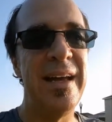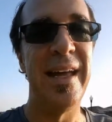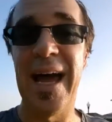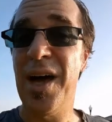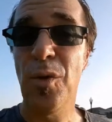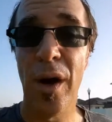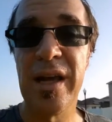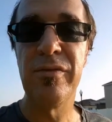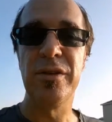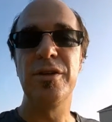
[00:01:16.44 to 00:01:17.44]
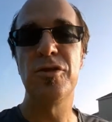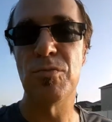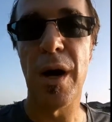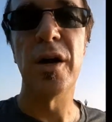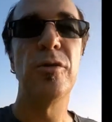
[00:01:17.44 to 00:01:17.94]
And how do I even
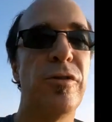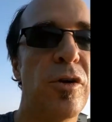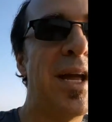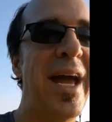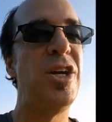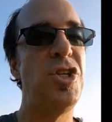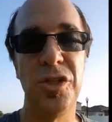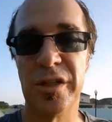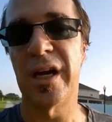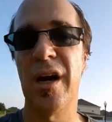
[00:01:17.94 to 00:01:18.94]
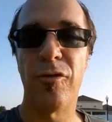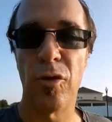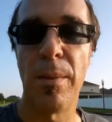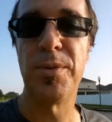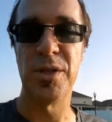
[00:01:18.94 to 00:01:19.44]
use my own vocation to
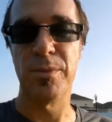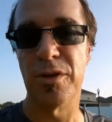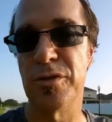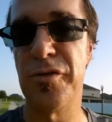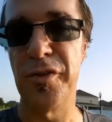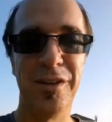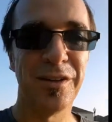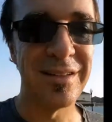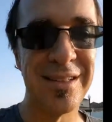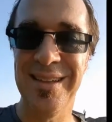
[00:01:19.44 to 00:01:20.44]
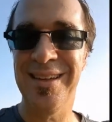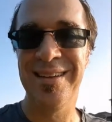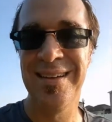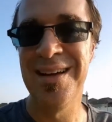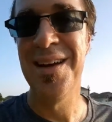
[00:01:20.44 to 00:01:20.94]
cover up some of those feelings?
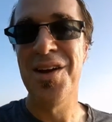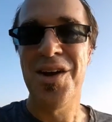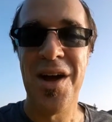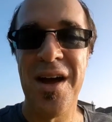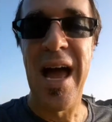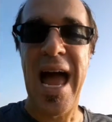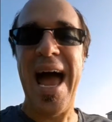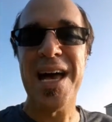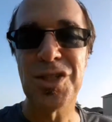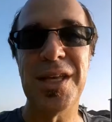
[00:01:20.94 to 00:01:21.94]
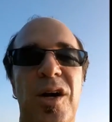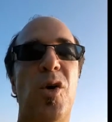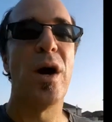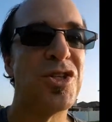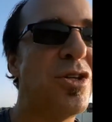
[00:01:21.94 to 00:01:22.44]
Ask that
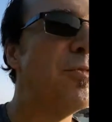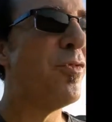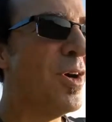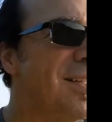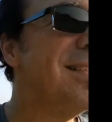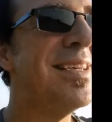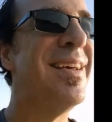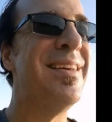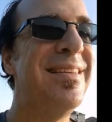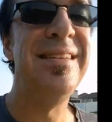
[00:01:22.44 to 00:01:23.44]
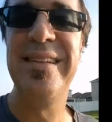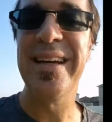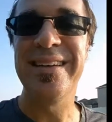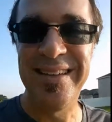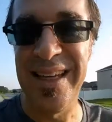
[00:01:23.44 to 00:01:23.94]
question, friends.
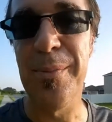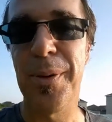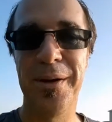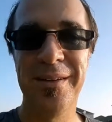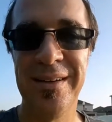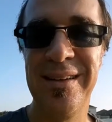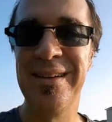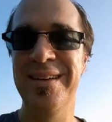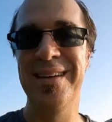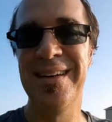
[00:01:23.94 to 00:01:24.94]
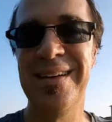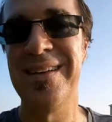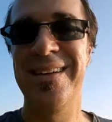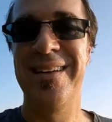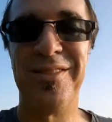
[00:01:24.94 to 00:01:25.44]
Dig deep.
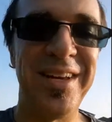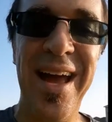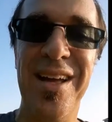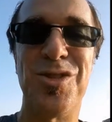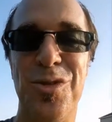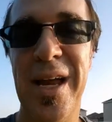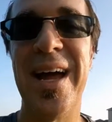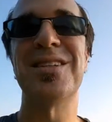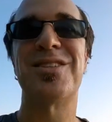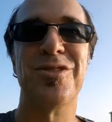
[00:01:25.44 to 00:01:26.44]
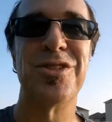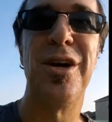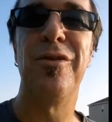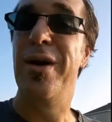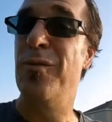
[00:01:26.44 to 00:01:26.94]
To answer it, ask
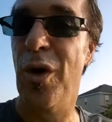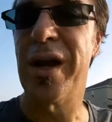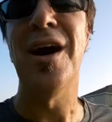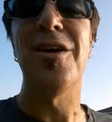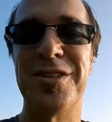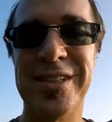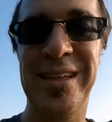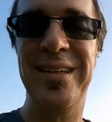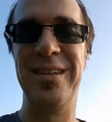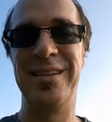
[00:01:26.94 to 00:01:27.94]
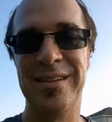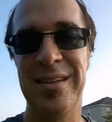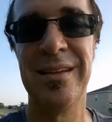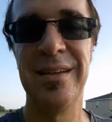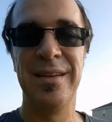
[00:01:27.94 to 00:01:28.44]
yourself, and what else?
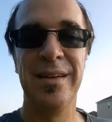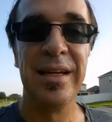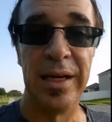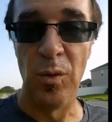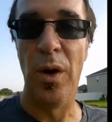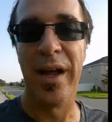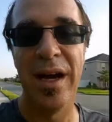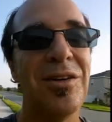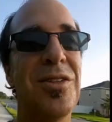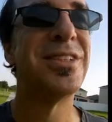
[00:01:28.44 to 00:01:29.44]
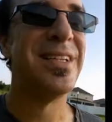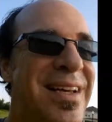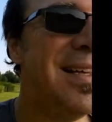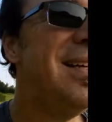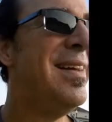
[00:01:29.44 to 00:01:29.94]
And what else?
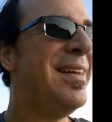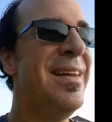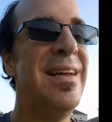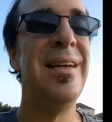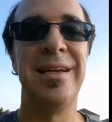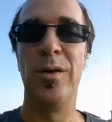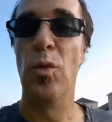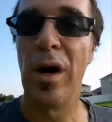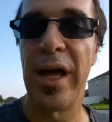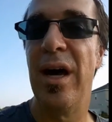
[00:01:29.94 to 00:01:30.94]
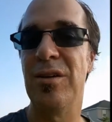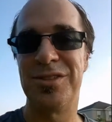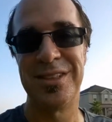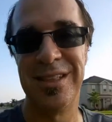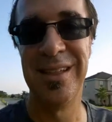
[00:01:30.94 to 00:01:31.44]
And what
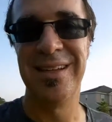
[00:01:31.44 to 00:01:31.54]
else?